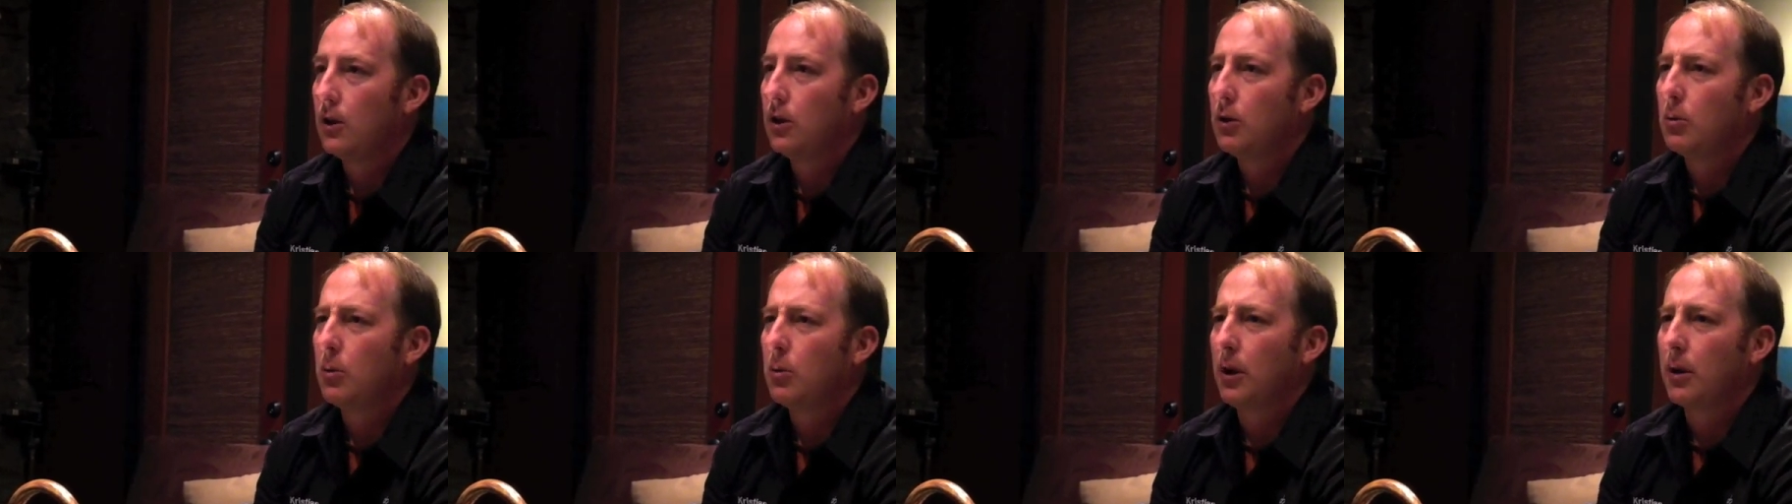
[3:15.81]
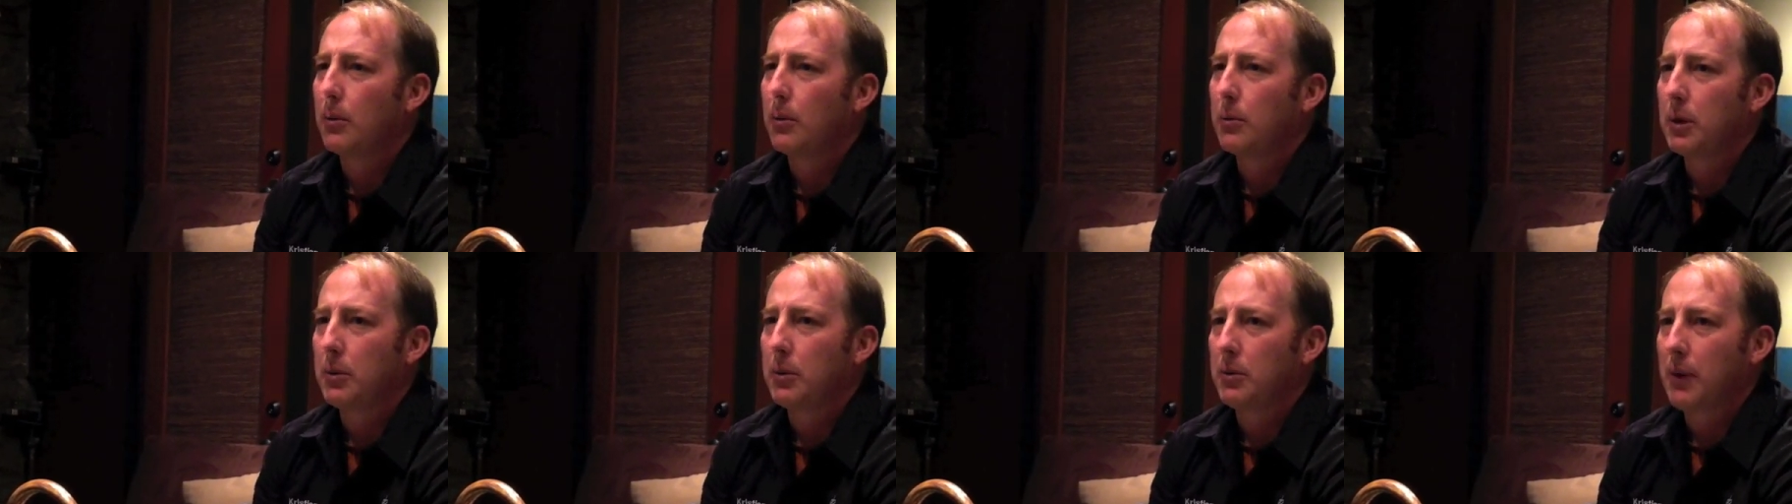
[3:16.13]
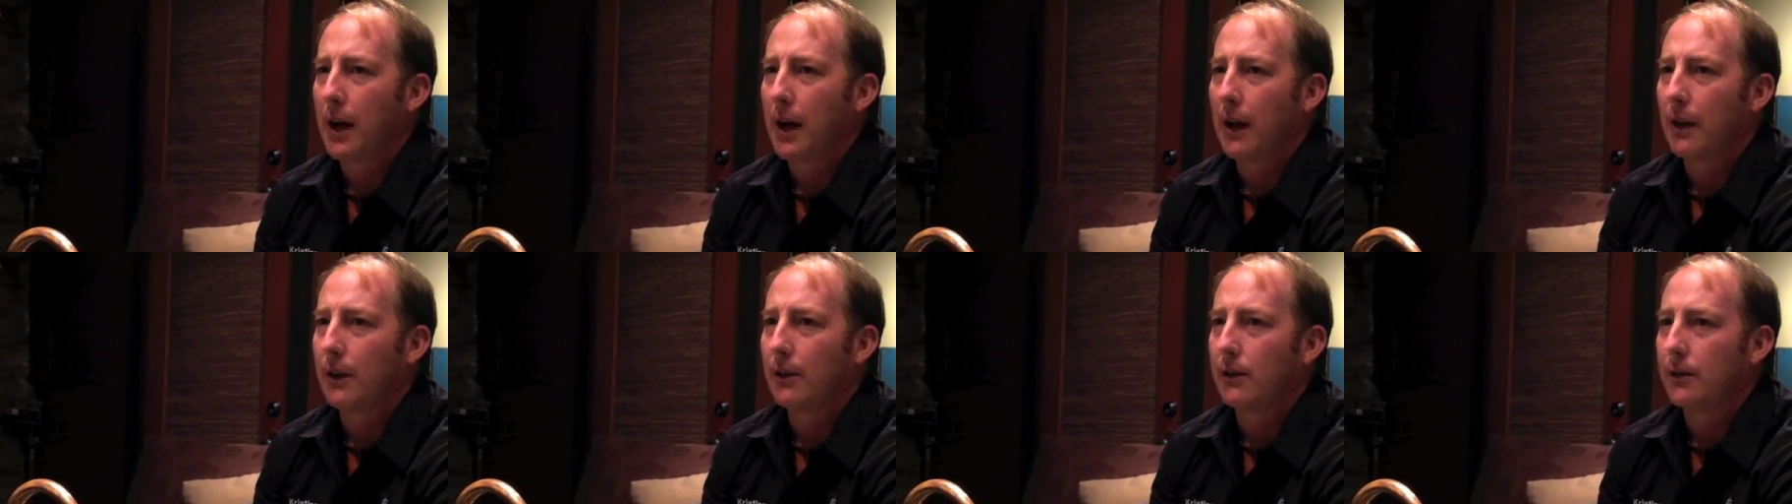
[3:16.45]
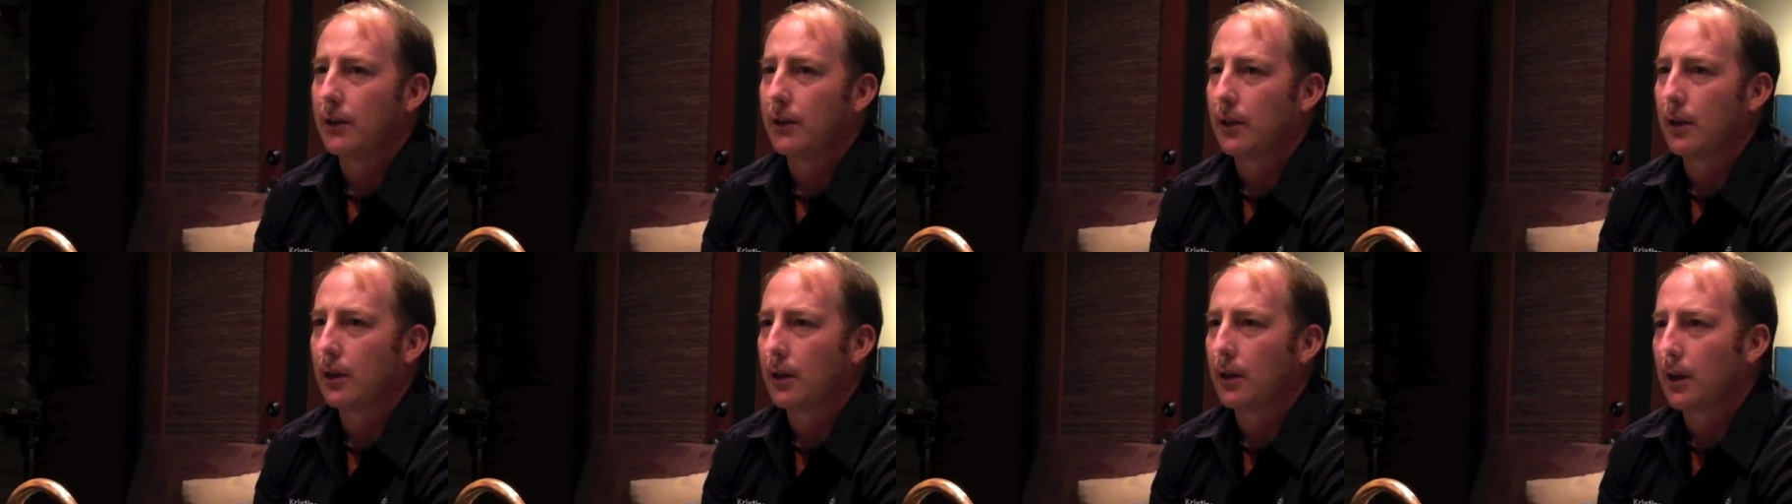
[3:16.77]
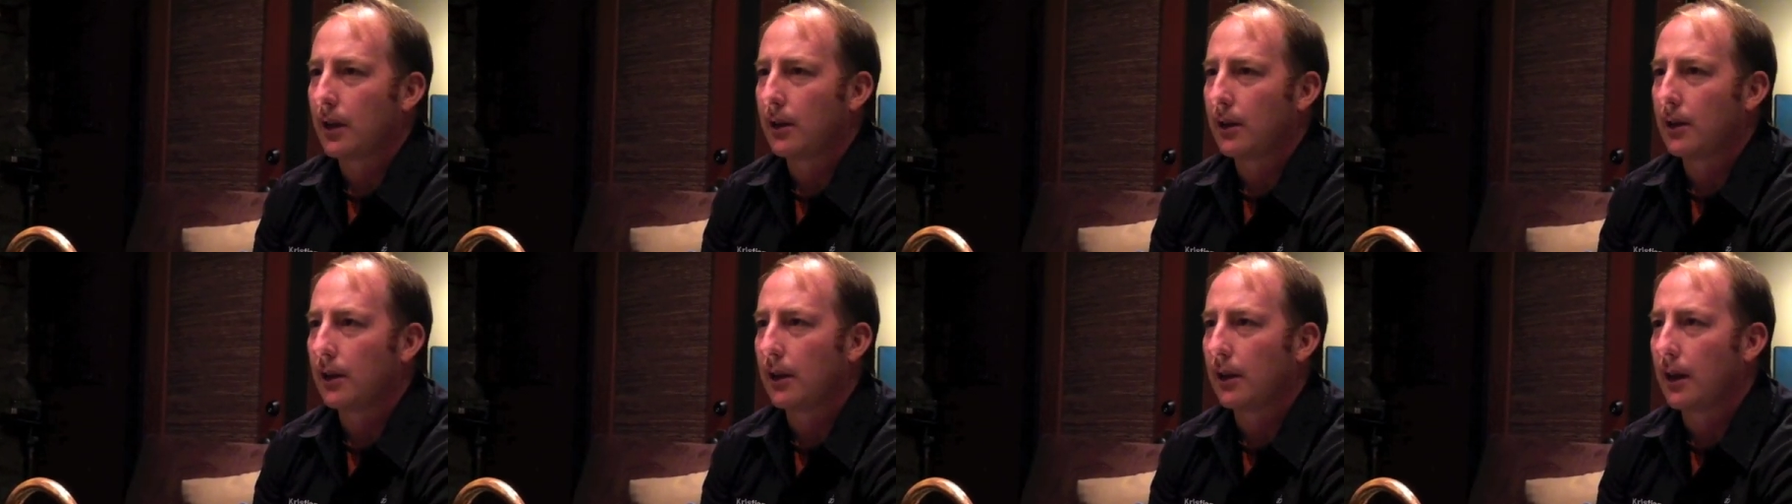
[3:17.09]
you want to be balanced in
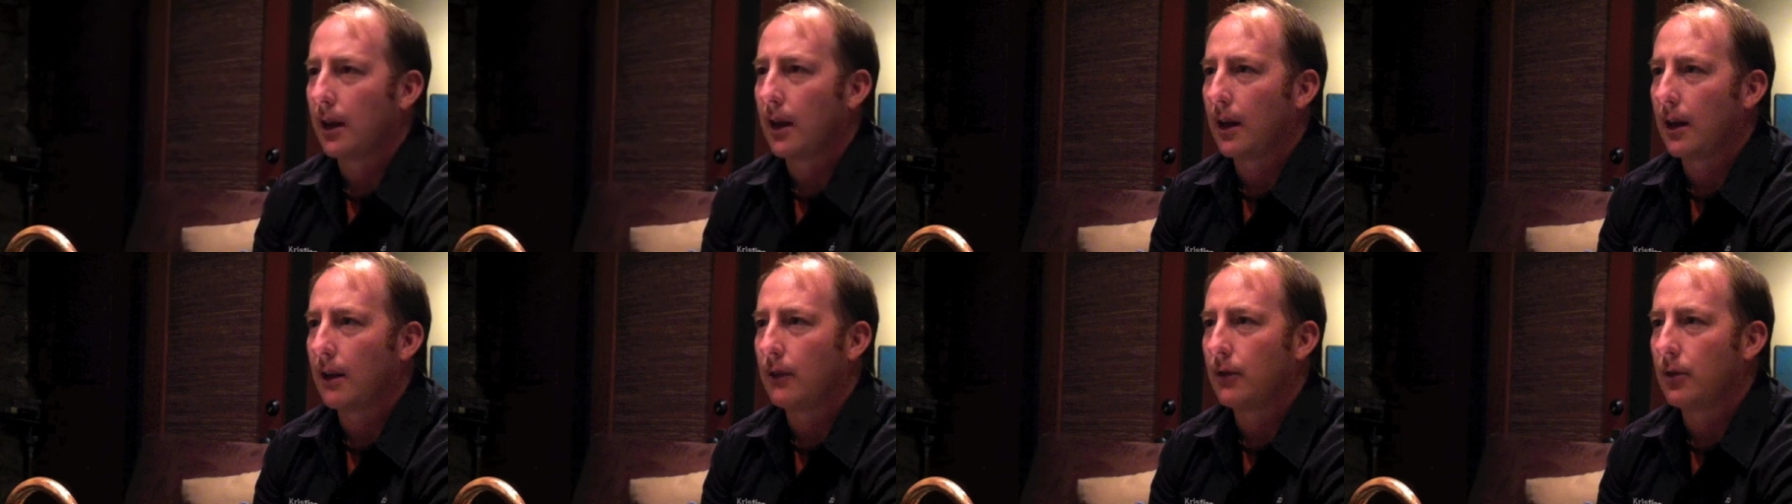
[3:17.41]
collecting that.